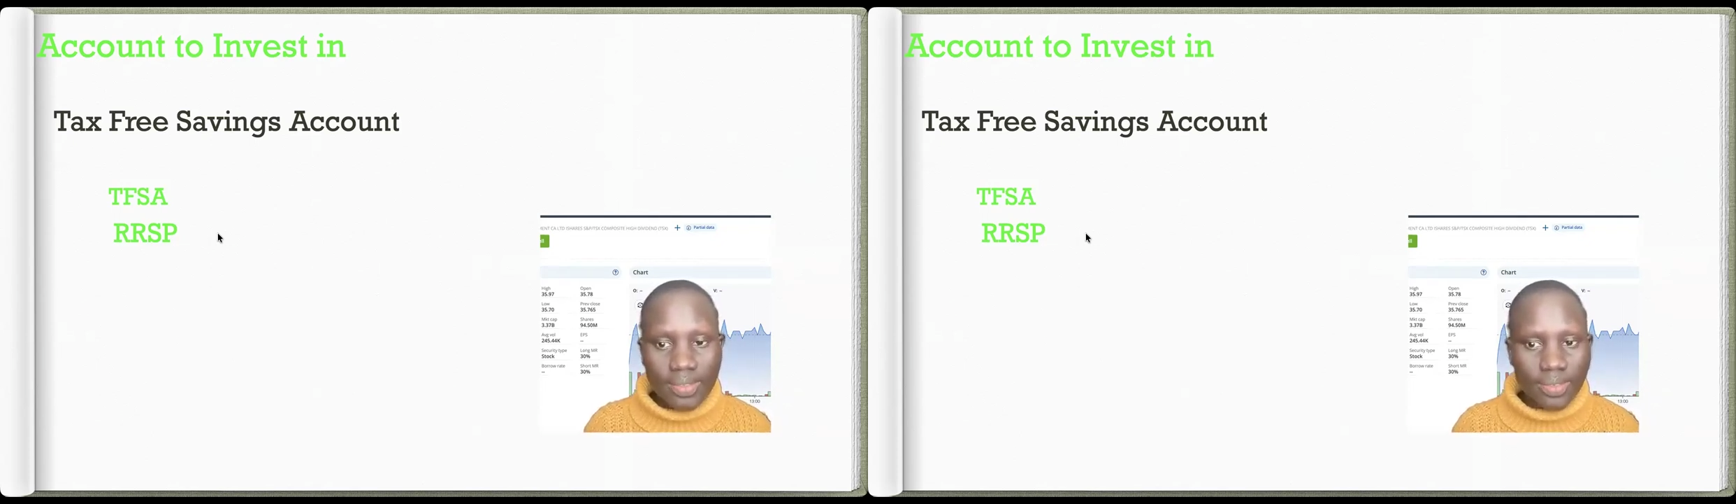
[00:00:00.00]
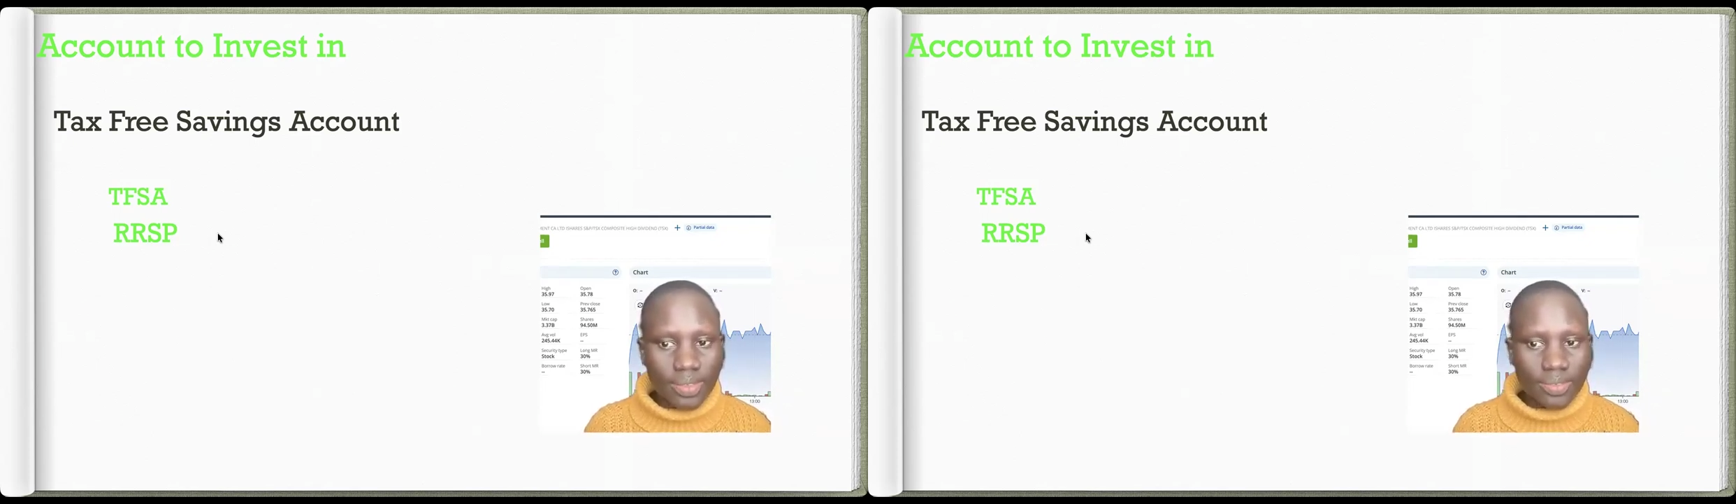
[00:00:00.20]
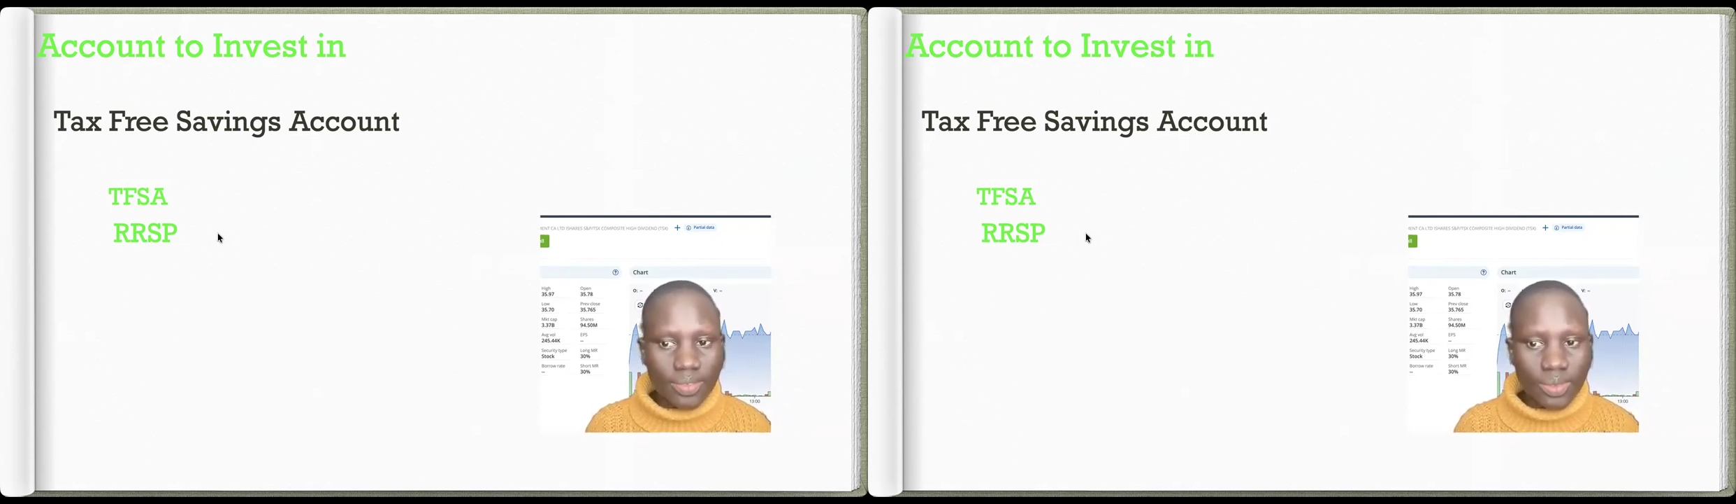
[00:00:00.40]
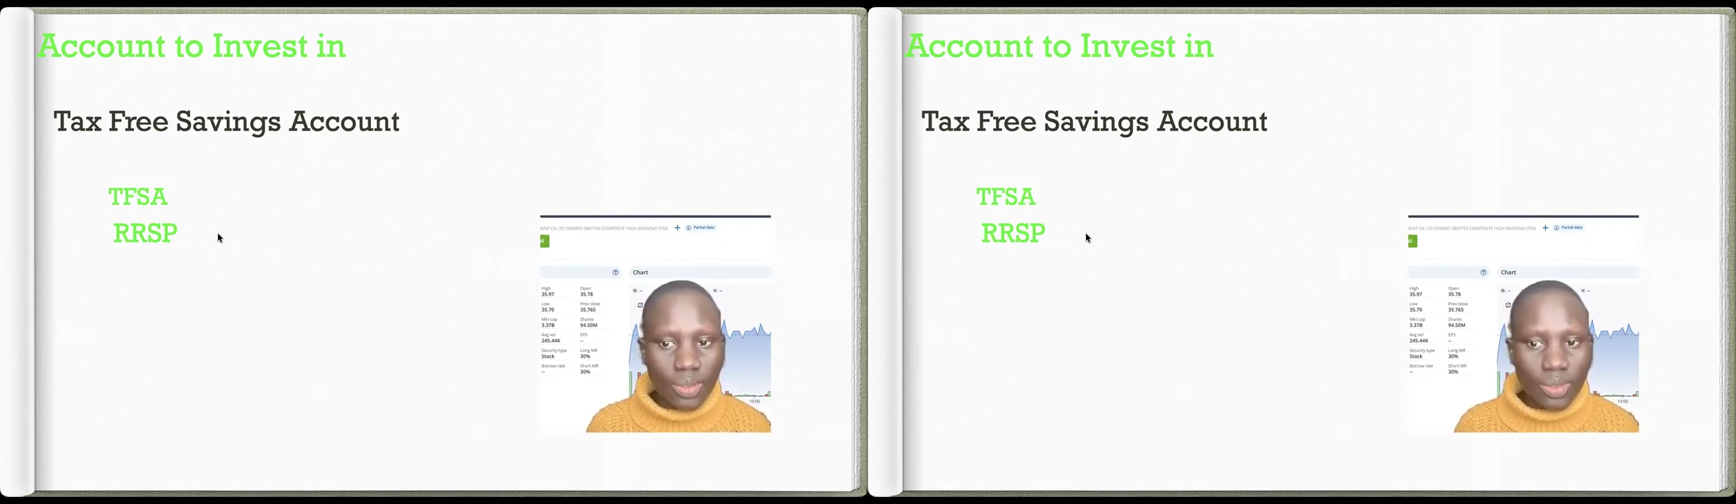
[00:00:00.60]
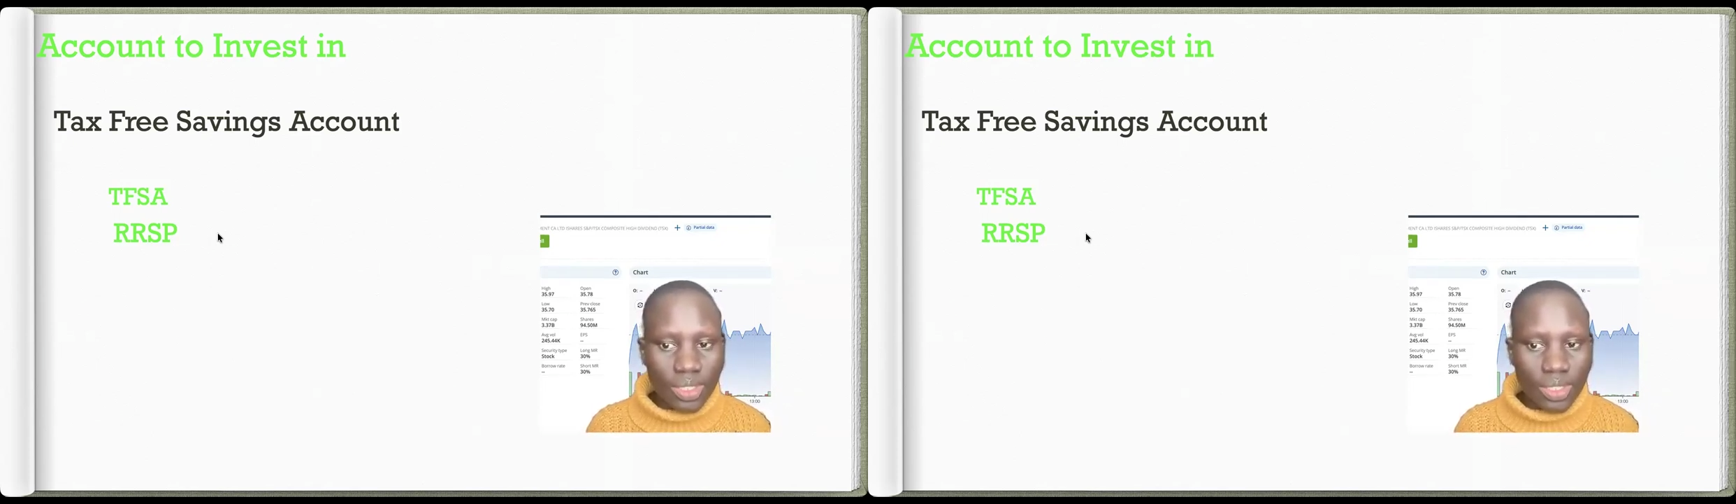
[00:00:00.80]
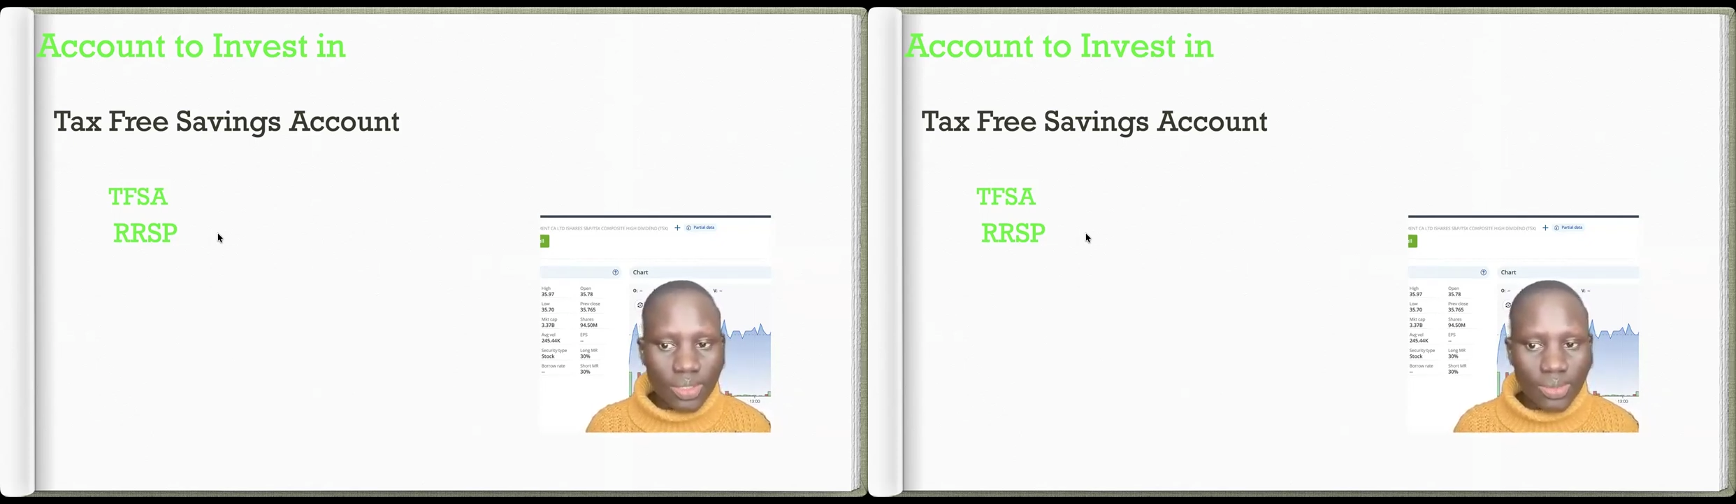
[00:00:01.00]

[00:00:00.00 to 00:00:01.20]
If you're into